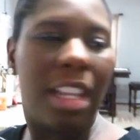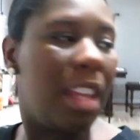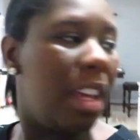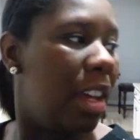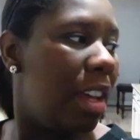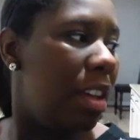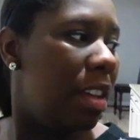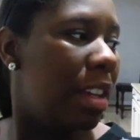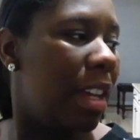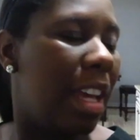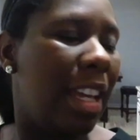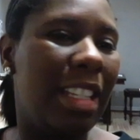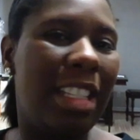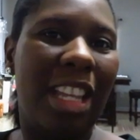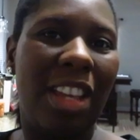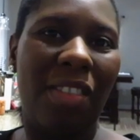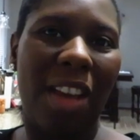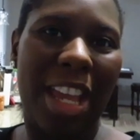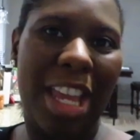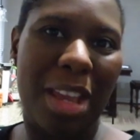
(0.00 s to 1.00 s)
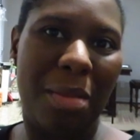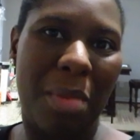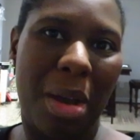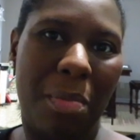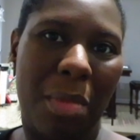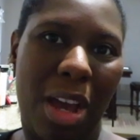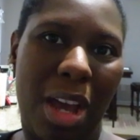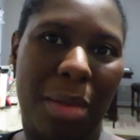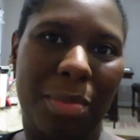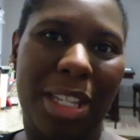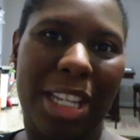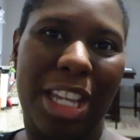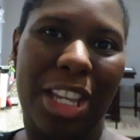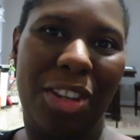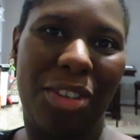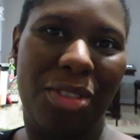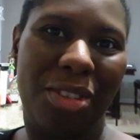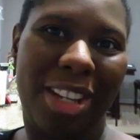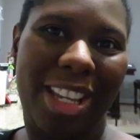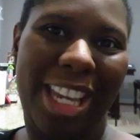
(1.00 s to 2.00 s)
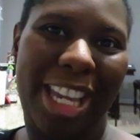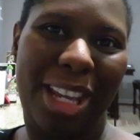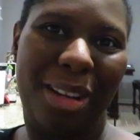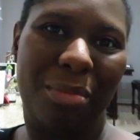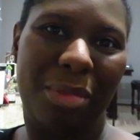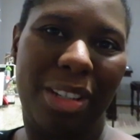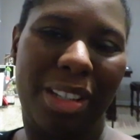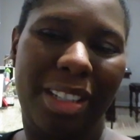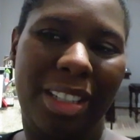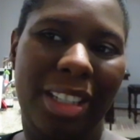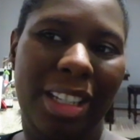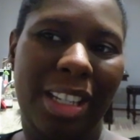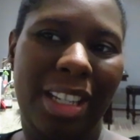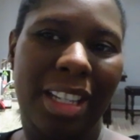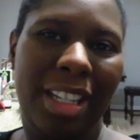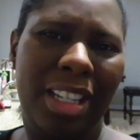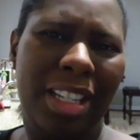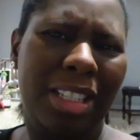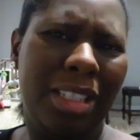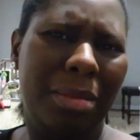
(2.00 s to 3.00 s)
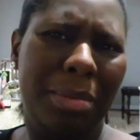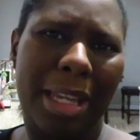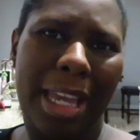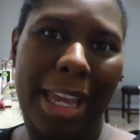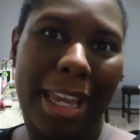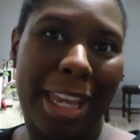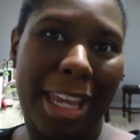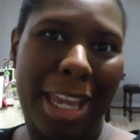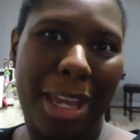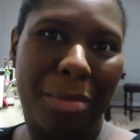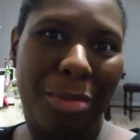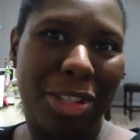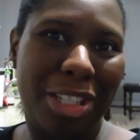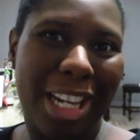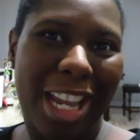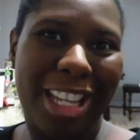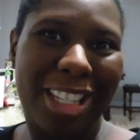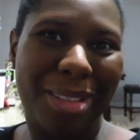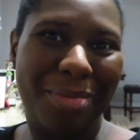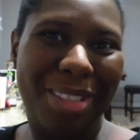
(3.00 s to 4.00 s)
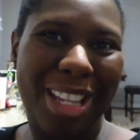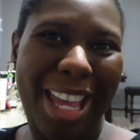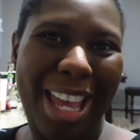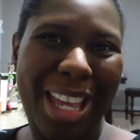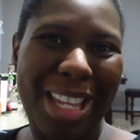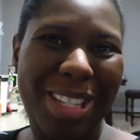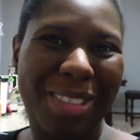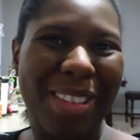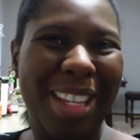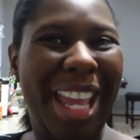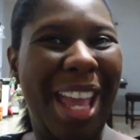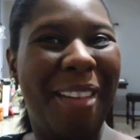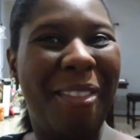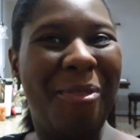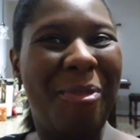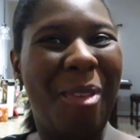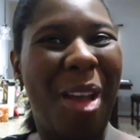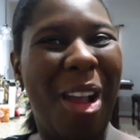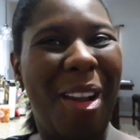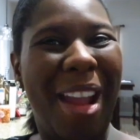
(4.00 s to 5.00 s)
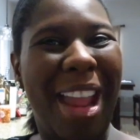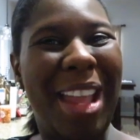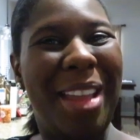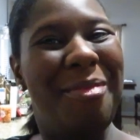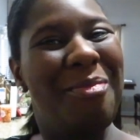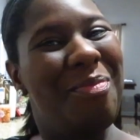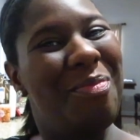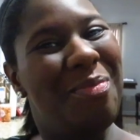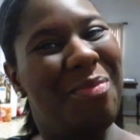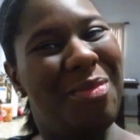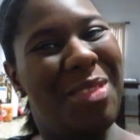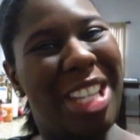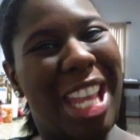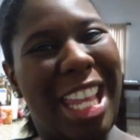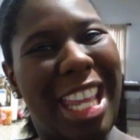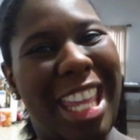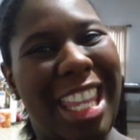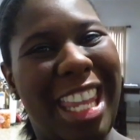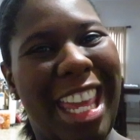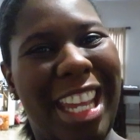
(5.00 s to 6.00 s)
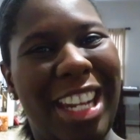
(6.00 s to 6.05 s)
along, see if I can get my mom to get on camera. She be acting camera shy sometimes, but yeah, all right, check in